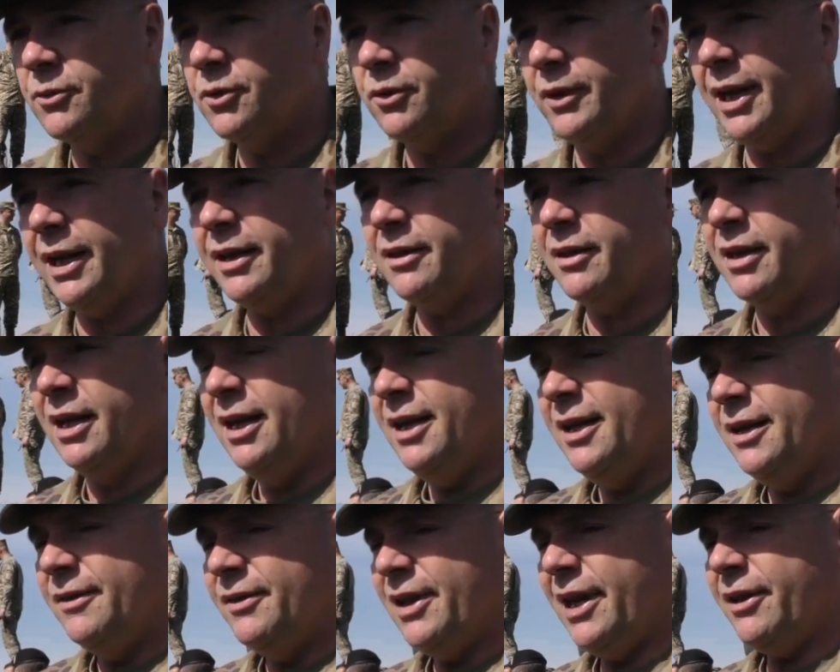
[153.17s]
So
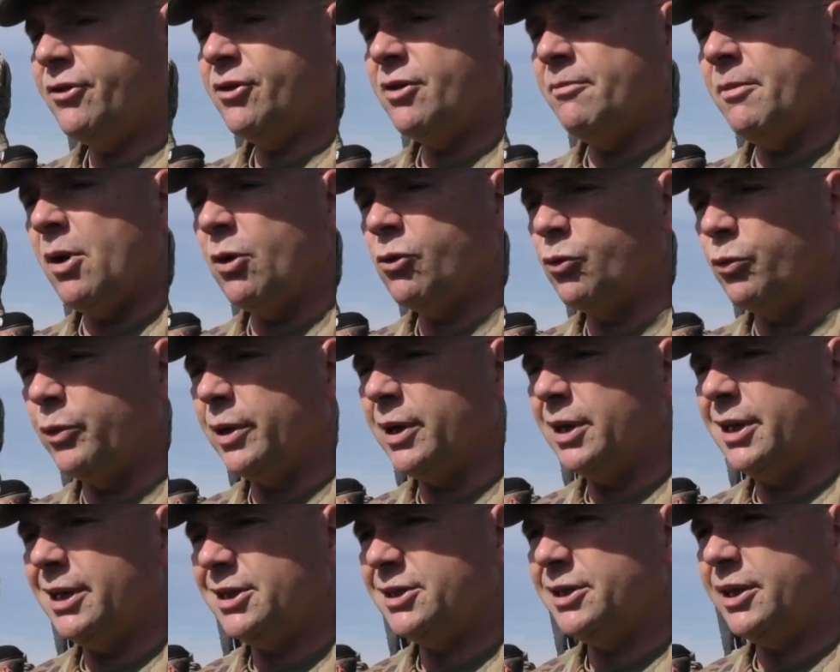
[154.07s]
that's the most
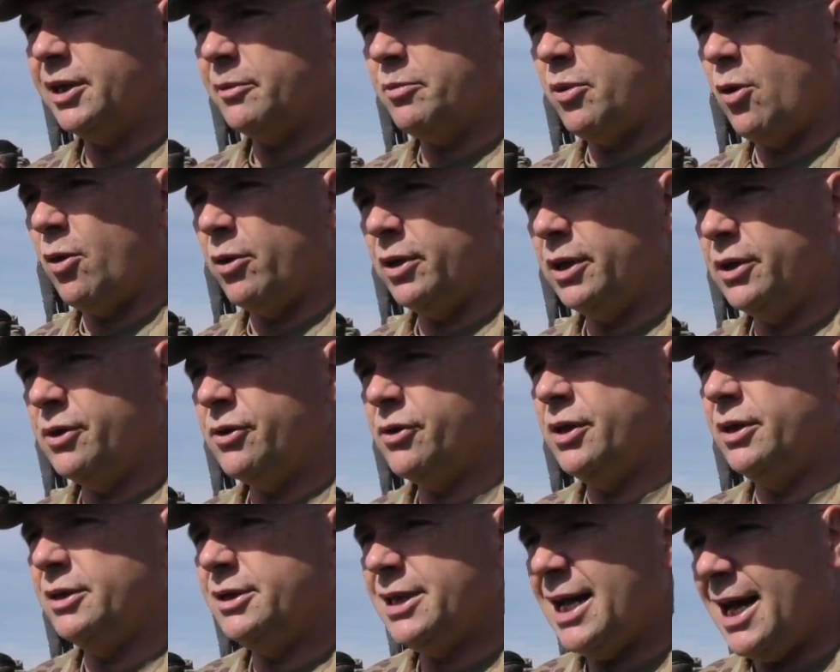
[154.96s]
realistic part,
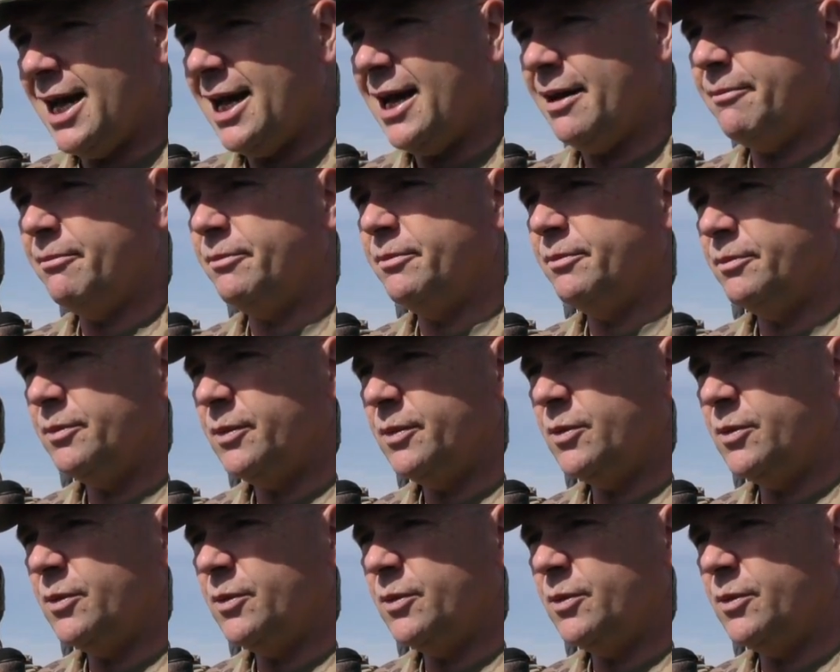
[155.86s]
is the time,